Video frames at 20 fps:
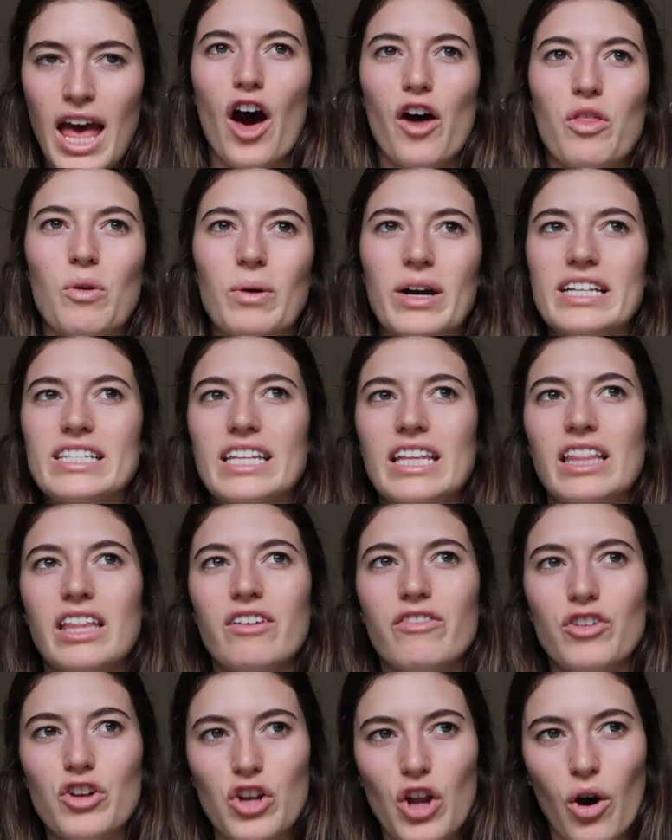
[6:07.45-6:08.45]
Otherwise they
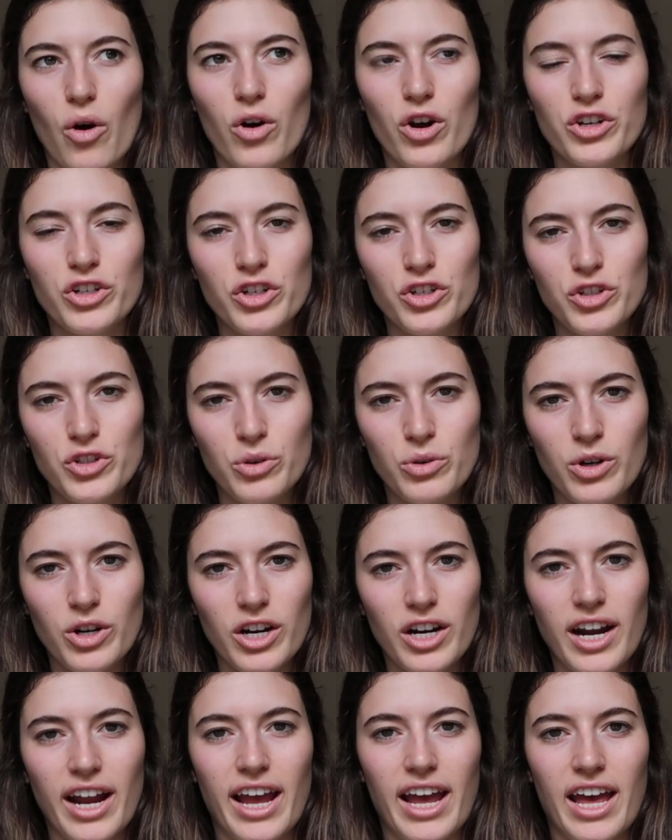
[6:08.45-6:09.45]
leave a note on your
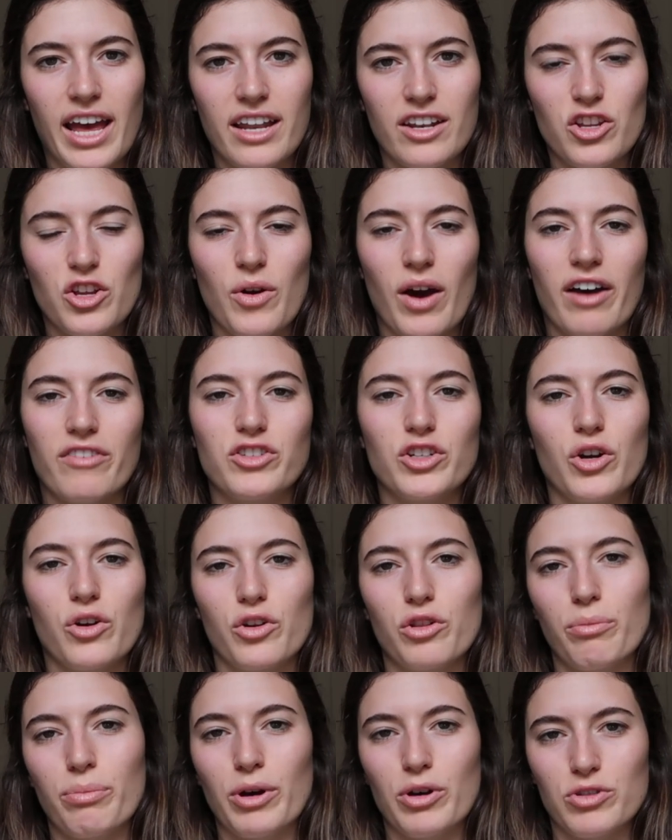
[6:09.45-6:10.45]
door and you have to go
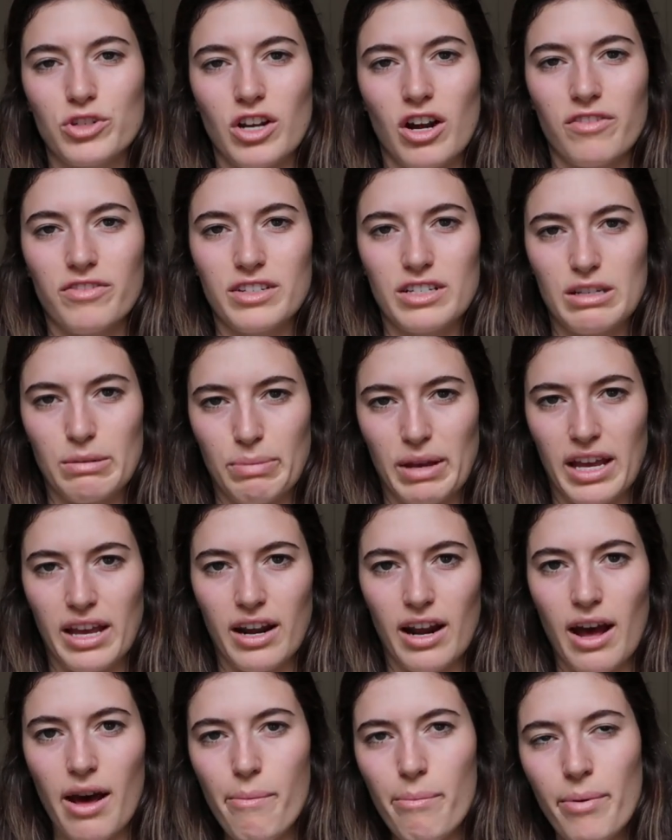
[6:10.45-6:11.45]
to the post office to pick it
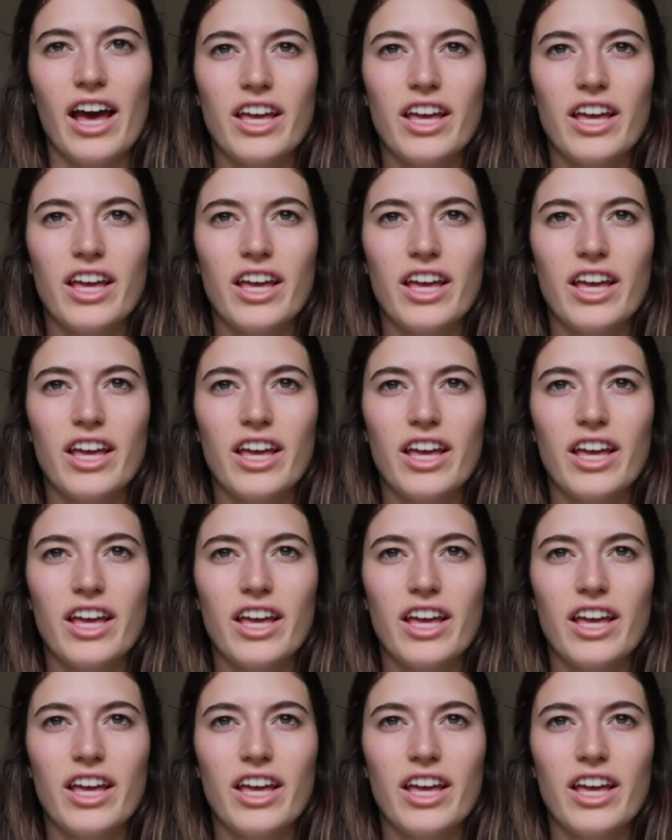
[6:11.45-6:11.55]
up.